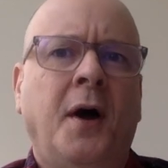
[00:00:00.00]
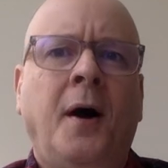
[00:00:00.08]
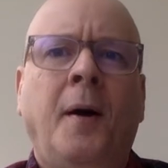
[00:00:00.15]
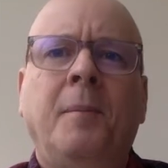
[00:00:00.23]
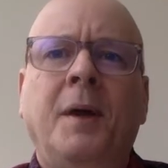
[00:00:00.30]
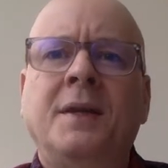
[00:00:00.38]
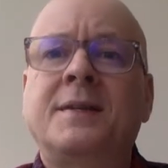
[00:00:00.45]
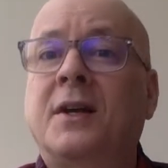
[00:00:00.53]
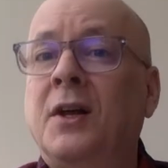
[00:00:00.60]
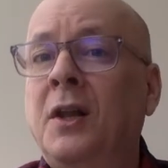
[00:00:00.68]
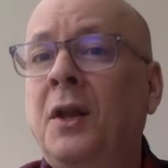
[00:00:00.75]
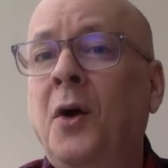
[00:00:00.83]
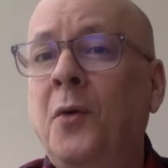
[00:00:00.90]
Um, it's a
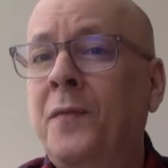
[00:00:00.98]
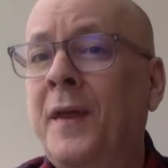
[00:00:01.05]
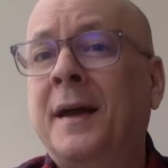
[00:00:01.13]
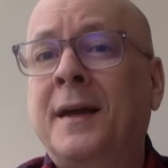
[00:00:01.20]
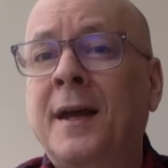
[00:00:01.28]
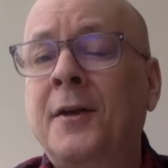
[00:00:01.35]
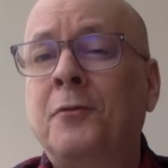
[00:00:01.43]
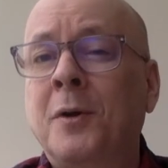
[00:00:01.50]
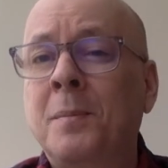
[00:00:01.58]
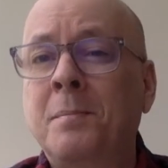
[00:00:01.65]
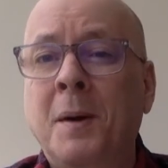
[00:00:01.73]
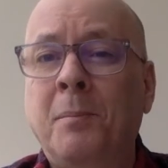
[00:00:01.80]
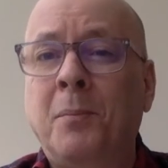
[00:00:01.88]
clone that can
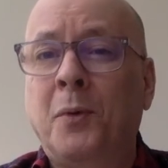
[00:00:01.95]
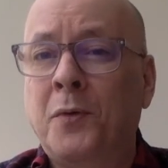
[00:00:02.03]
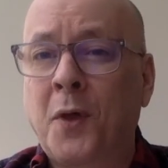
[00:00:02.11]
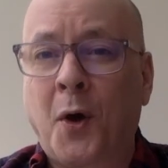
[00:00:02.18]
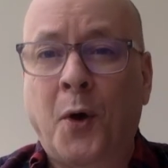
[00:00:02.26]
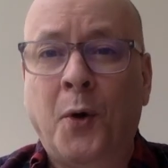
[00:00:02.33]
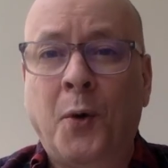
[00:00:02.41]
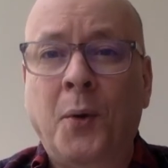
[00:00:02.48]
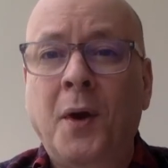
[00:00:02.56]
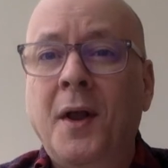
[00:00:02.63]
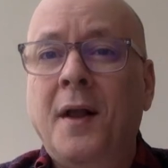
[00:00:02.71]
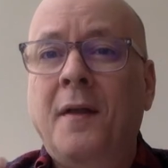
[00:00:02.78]
remember, though,